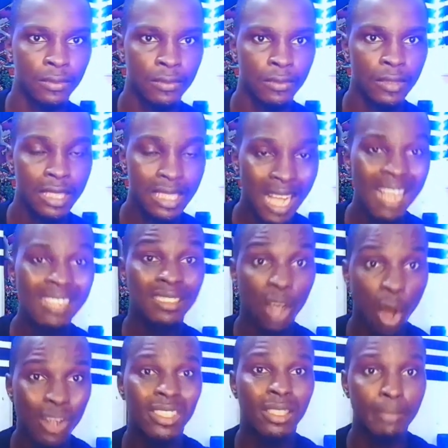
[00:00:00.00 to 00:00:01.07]
That's the
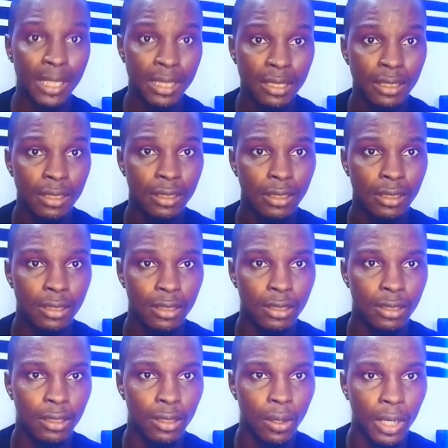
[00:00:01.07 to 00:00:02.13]
ultimate.
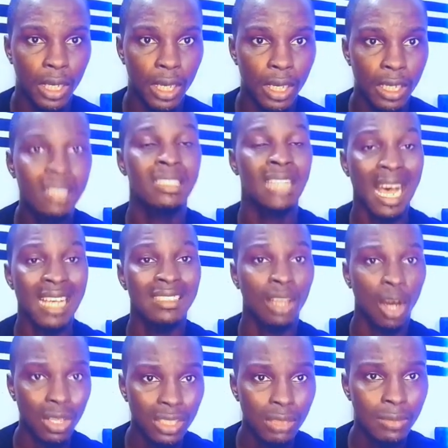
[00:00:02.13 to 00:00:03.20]
Okay. That's the
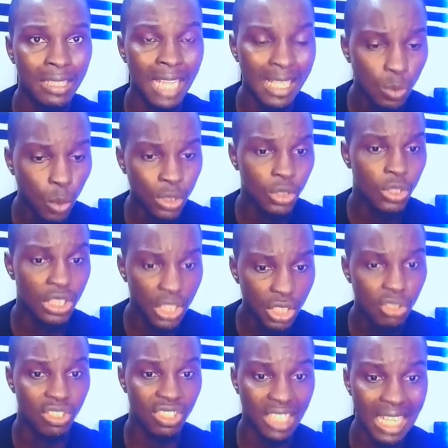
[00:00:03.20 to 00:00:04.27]
ultimate. That's what you need to
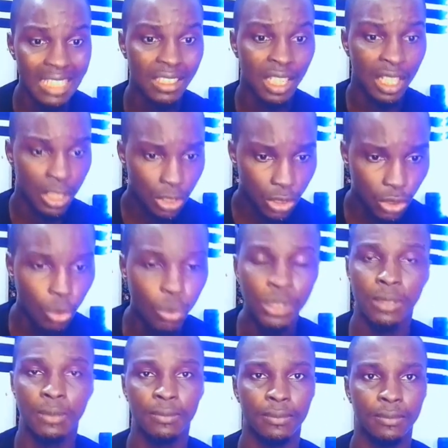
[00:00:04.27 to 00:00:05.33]
start doing.
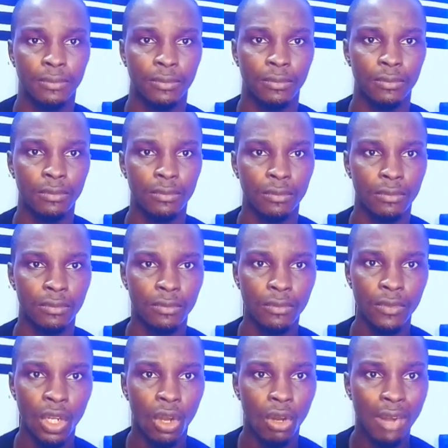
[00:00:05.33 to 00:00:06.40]

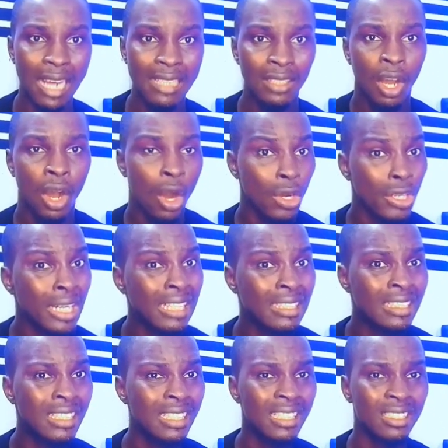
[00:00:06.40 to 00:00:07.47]
All right. Another
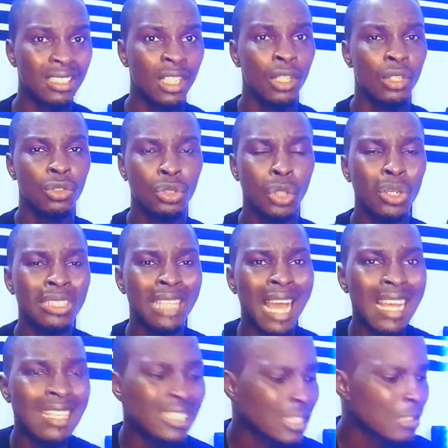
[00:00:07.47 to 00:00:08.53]
thing is,
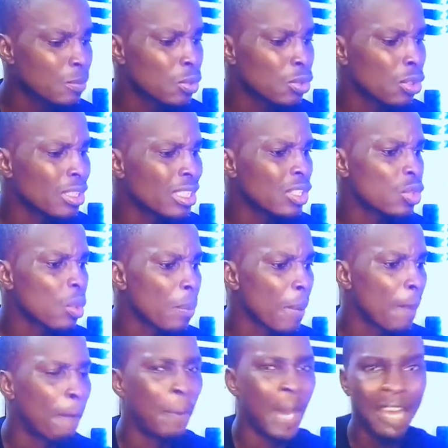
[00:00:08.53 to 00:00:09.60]
you don't need to be
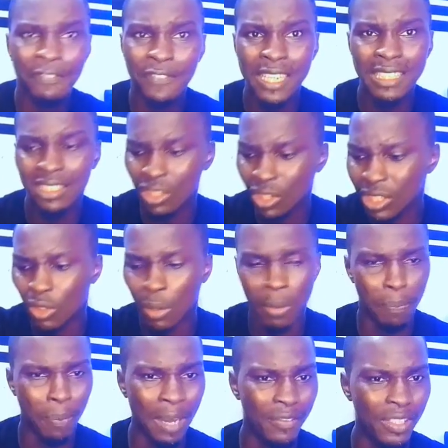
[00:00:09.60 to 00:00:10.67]
perfect. You don't need to be
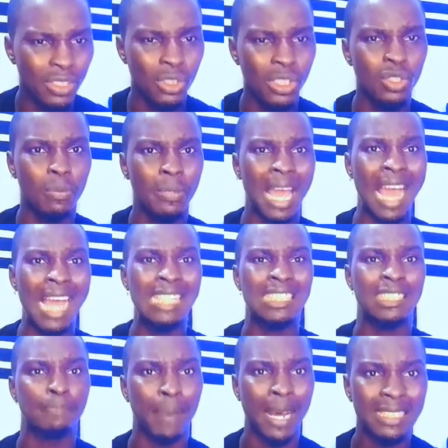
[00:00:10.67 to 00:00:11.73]
perfect. You don't need to be
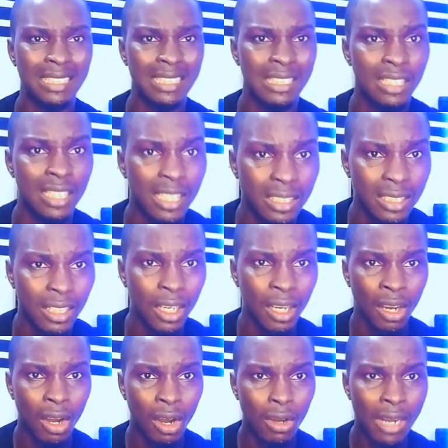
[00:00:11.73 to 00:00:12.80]
expert in it.
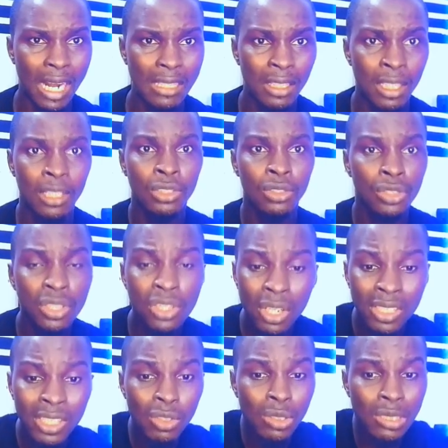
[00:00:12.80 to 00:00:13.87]
All right. You don't
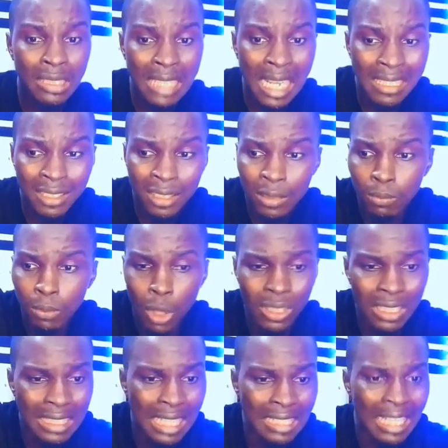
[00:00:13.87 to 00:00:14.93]
need to start small.
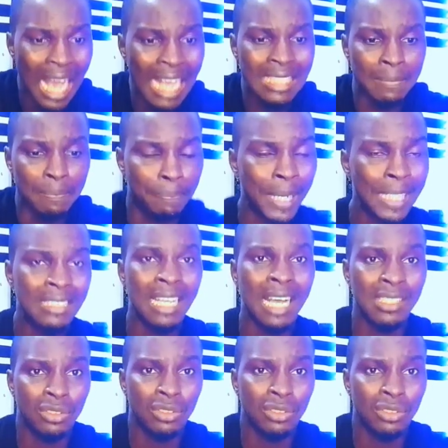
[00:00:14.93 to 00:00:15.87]
Start as best as you